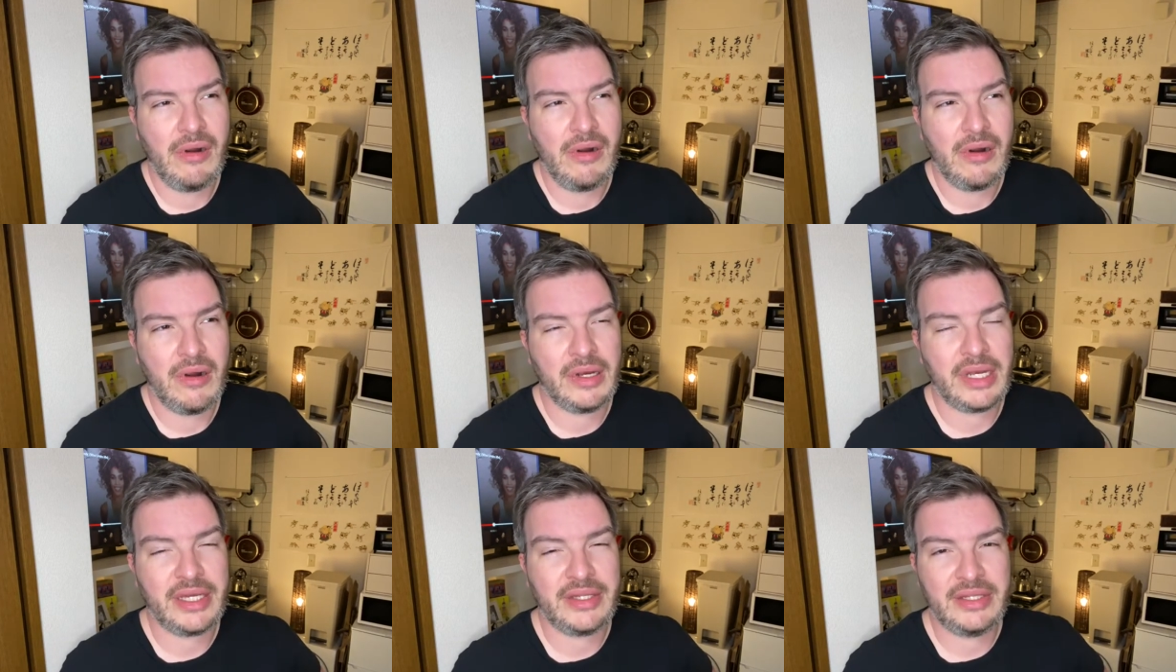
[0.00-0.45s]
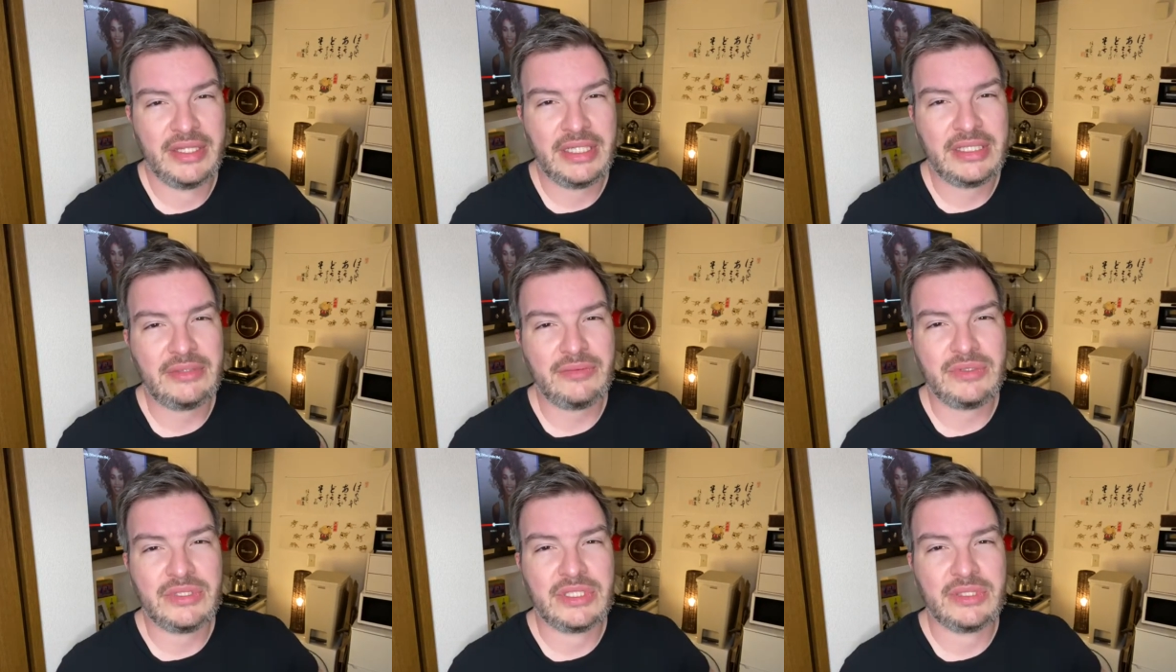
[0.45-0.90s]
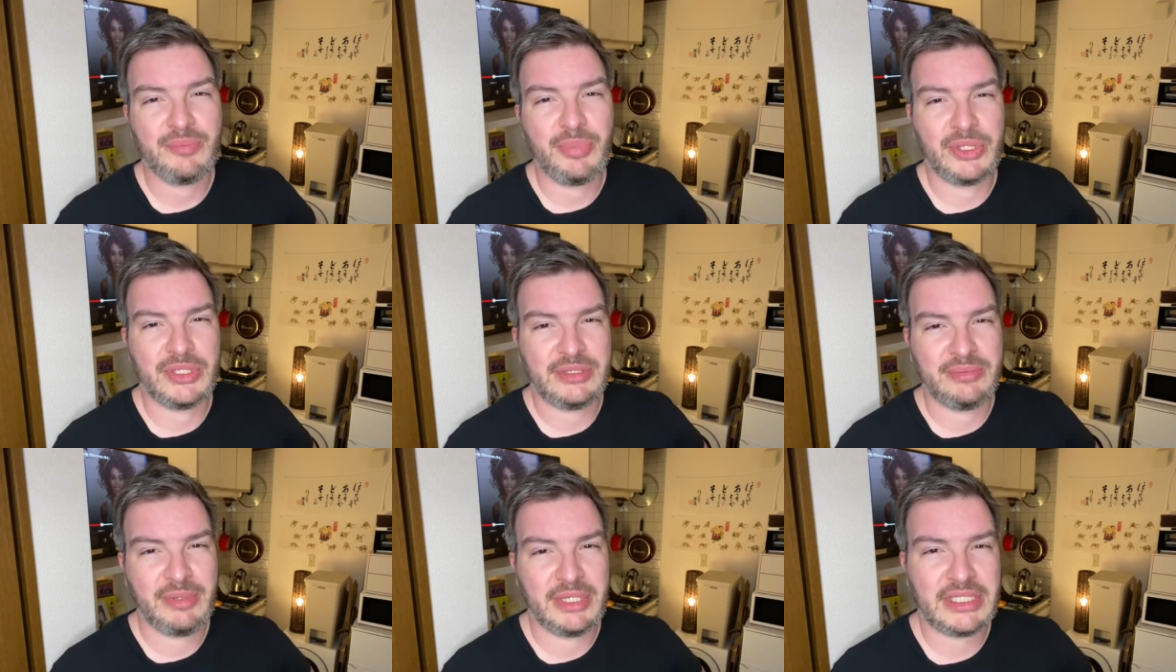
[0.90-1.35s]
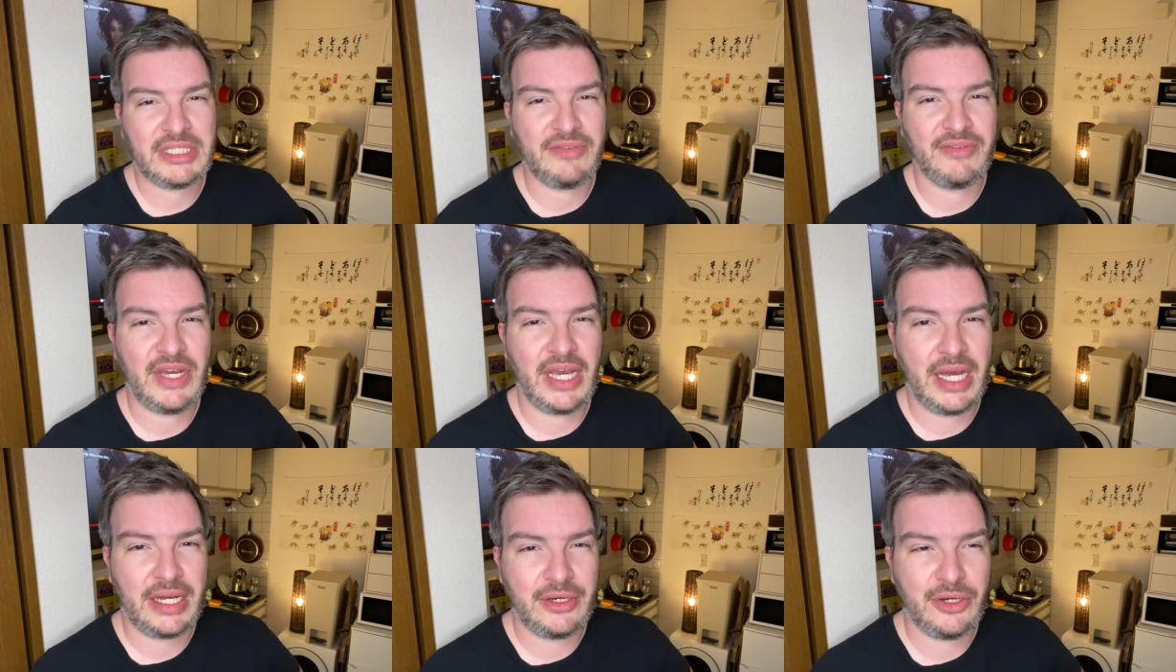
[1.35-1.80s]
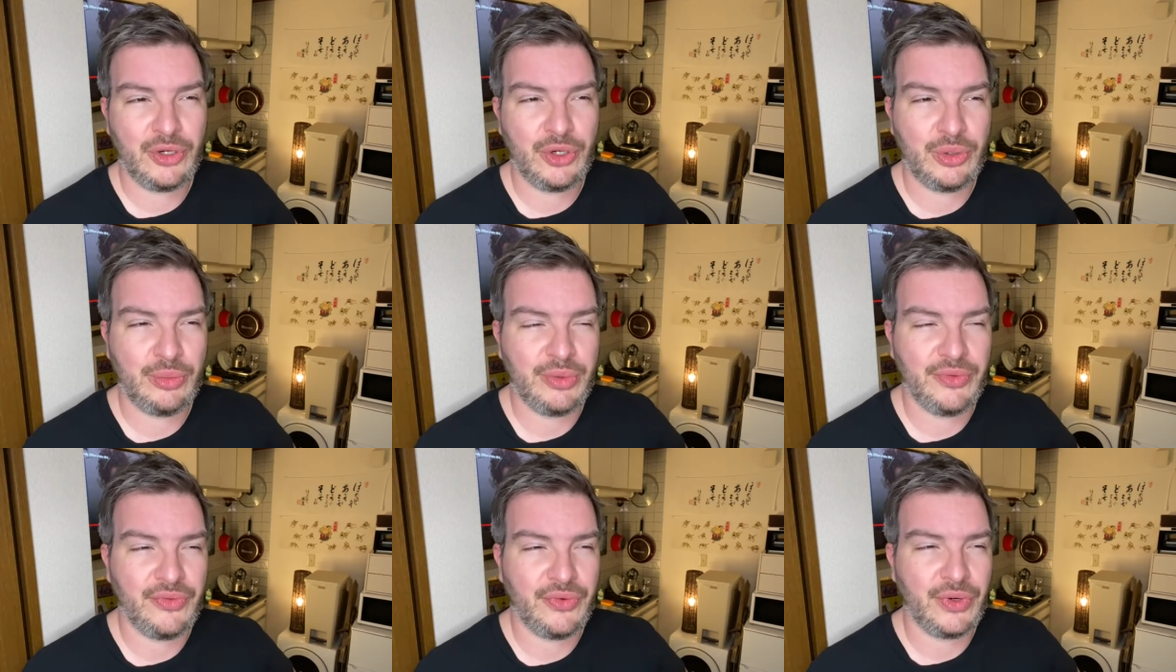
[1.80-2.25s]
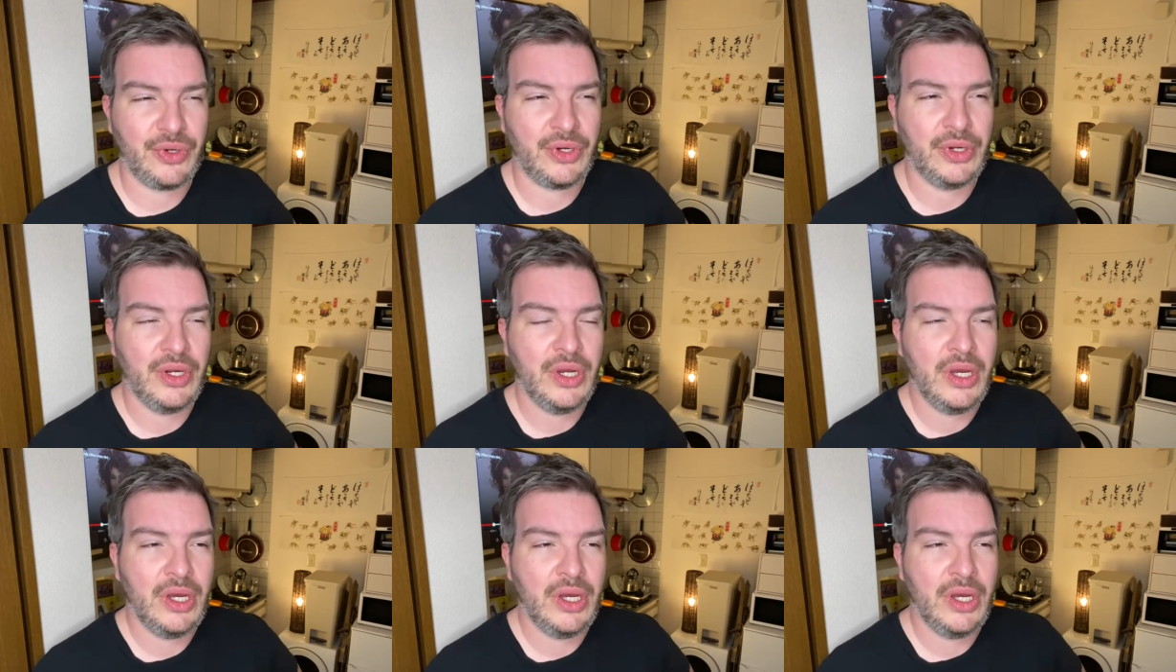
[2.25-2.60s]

Okay, this was a perspective I hadn't heard before.